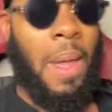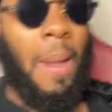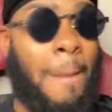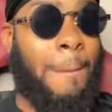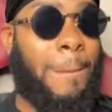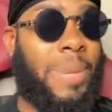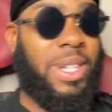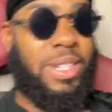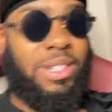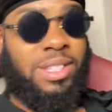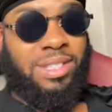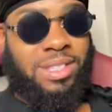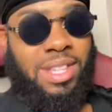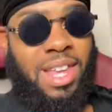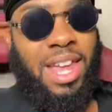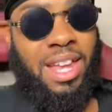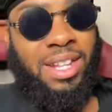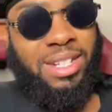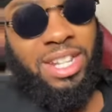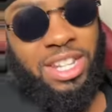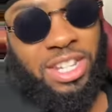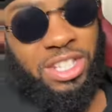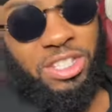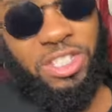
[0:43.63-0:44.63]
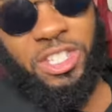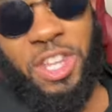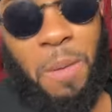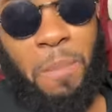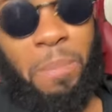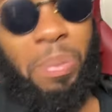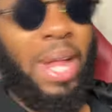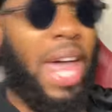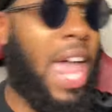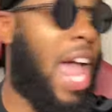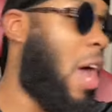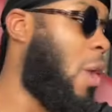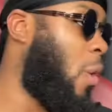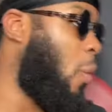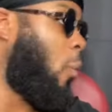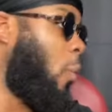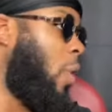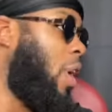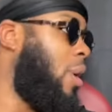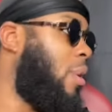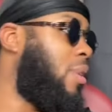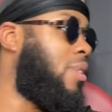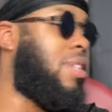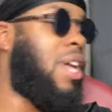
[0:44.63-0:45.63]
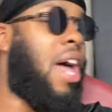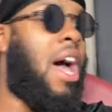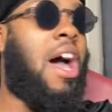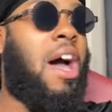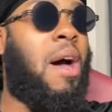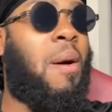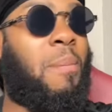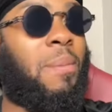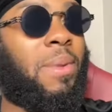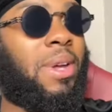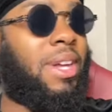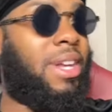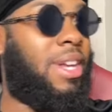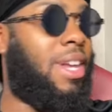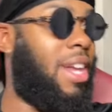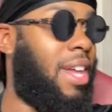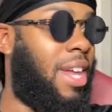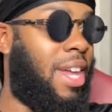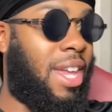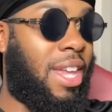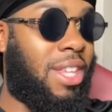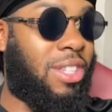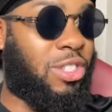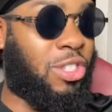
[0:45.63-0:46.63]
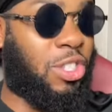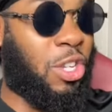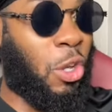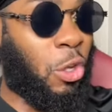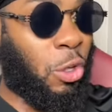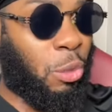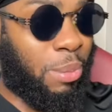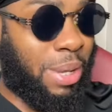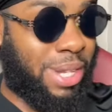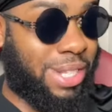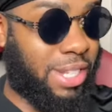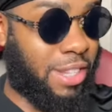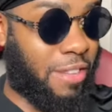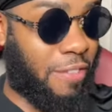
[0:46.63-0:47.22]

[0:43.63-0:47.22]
But seeing this shit play out in real time, it chilled me to the